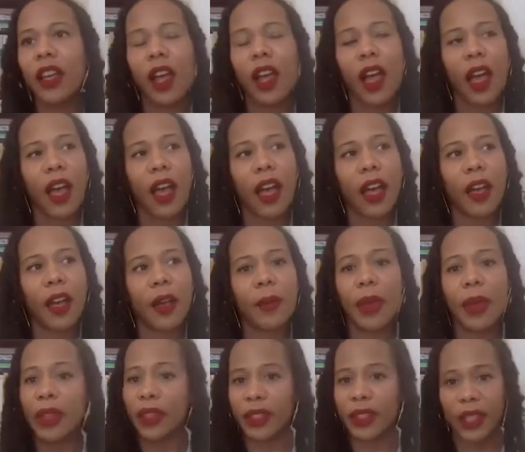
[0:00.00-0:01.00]

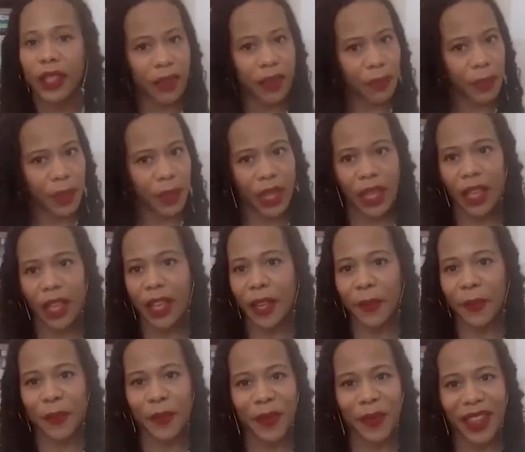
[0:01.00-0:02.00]
And the same
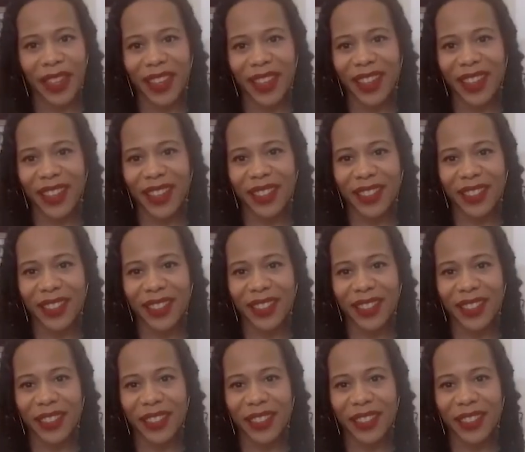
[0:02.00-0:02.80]
thing is,